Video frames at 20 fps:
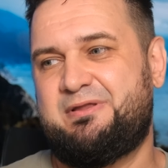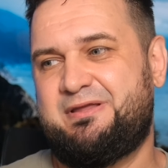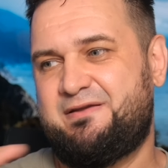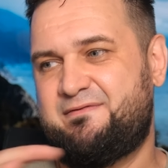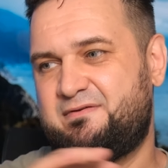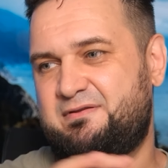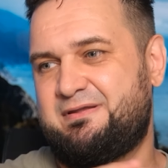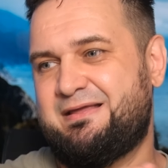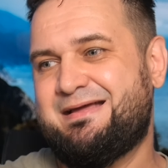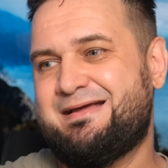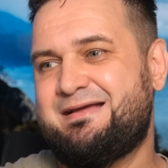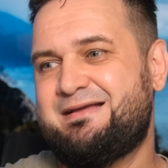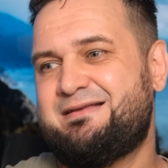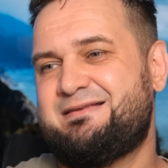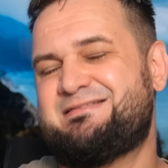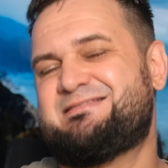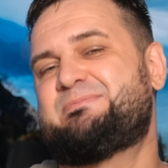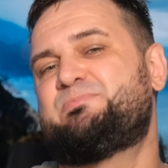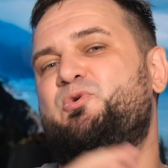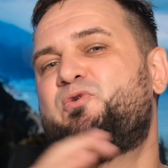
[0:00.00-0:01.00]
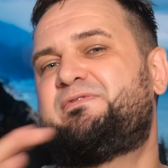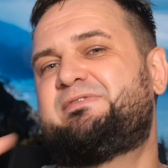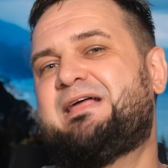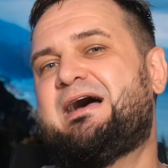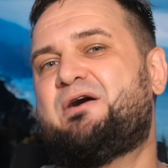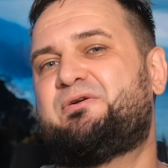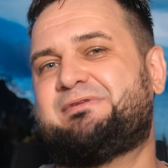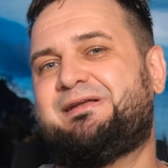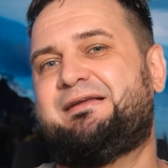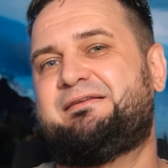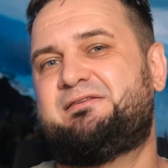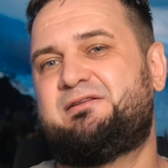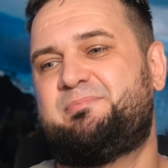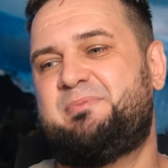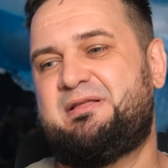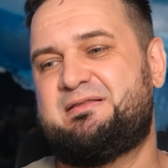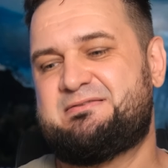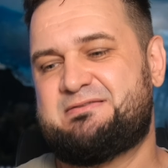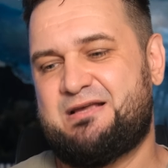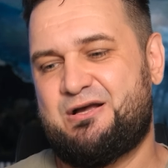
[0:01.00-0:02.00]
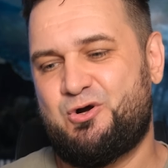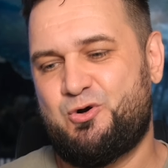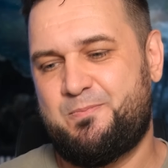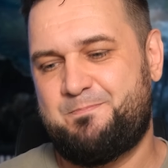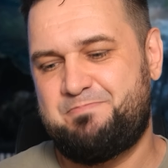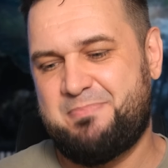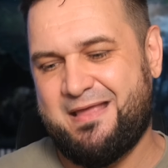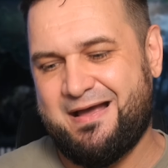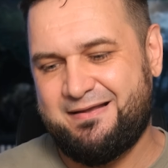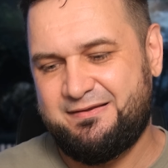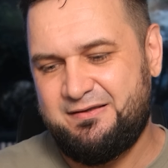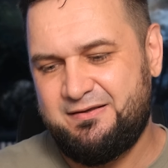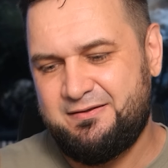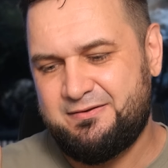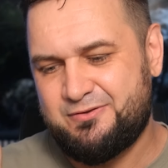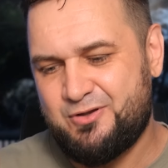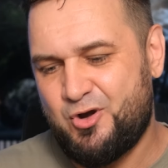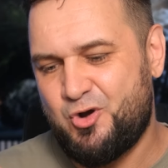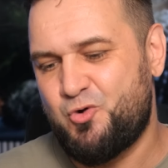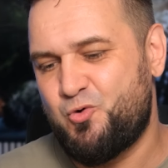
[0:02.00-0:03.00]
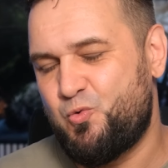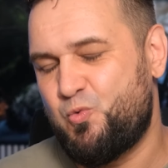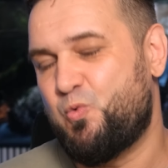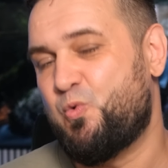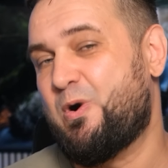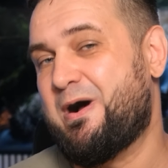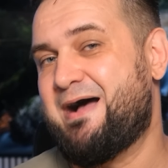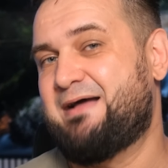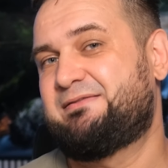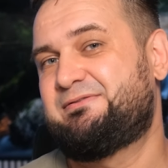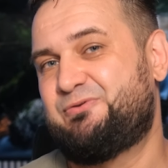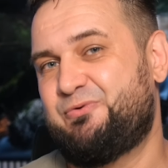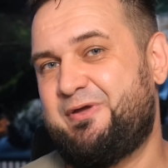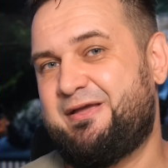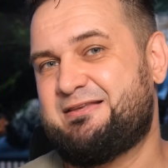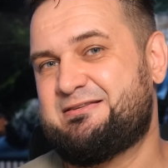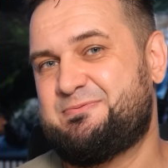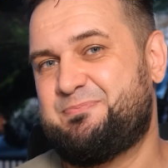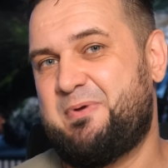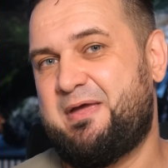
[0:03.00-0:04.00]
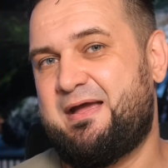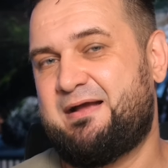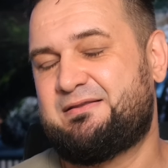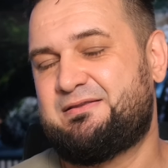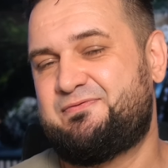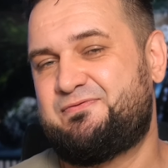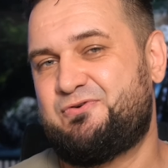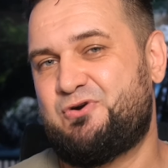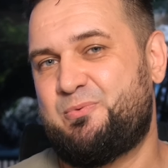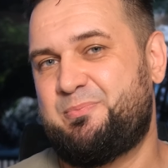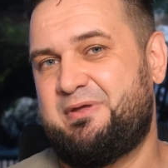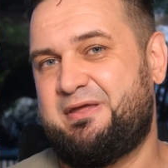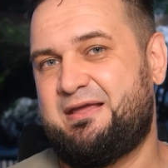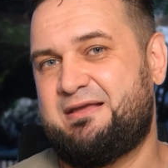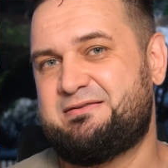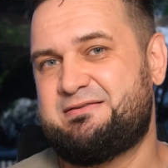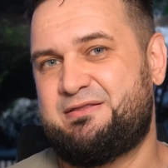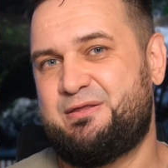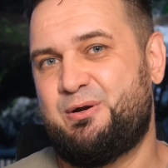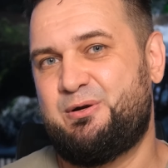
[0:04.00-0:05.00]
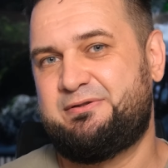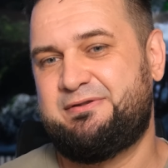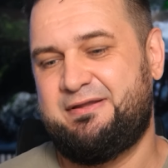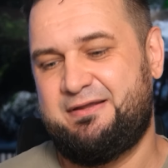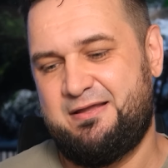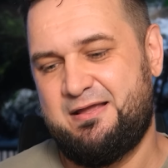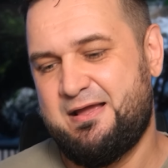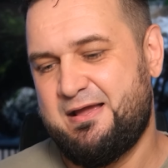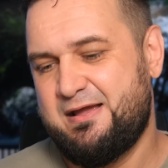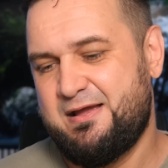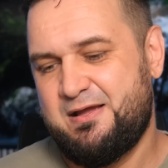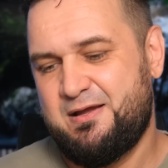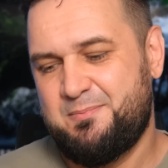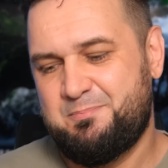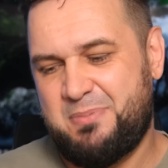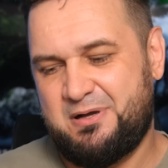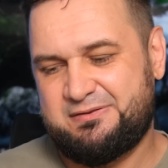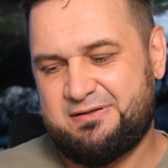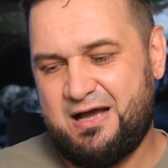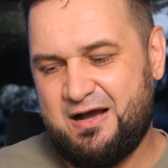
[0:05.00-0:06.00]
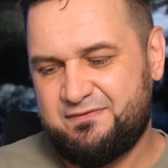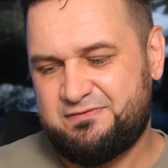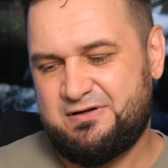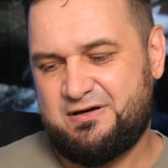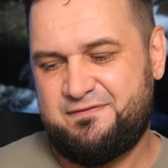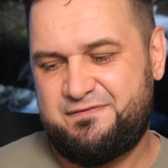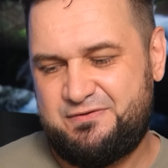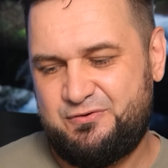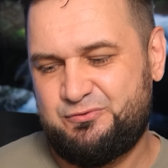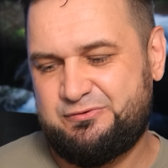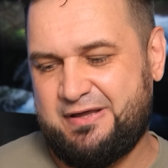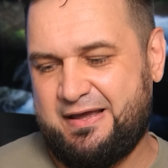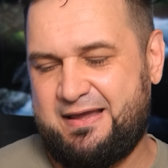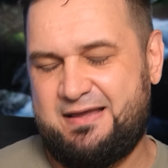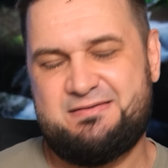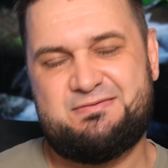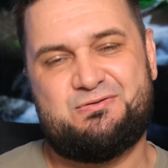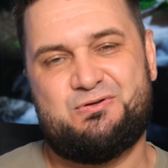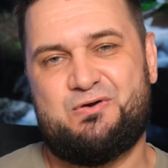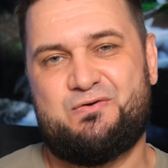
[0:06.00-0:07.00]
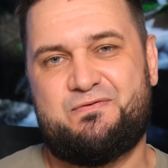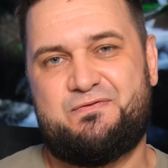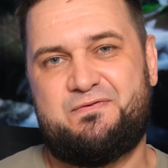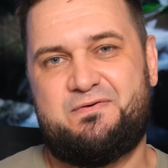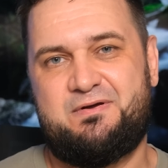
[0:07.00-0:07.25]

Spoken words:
even smoothed out a little bit, so I didn't know what to expect from X30. But after a few days of